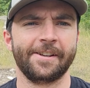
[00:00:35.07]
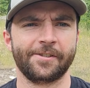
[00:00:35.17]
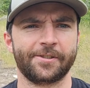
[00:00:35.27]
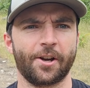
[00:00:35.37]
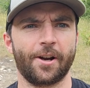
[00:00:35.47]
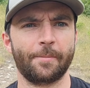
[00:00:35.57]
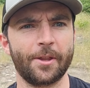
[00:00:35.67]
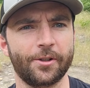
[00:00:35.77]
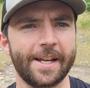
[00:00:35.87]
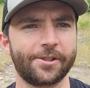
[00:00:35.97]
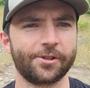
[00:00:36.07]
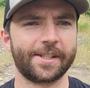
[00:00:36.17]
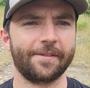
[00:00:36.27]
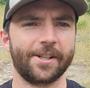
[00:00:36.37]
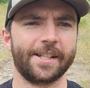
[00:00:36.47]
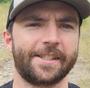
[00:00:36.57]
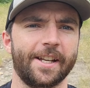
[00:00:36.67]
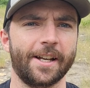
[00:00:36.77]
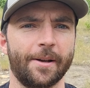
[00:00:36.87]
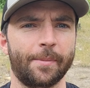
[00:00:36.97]
Sorry, Mother Nature is giving us
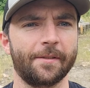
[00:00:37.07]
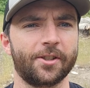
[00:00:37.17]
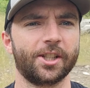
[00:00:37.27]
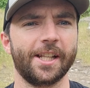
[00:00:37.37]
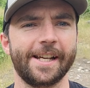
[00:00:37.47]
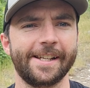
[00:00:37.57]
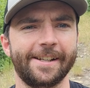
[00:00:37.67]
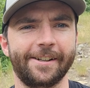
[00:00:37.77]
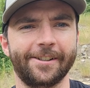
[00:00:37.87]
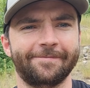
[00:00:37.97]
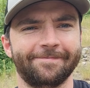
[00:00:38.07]
a bit of a delay here.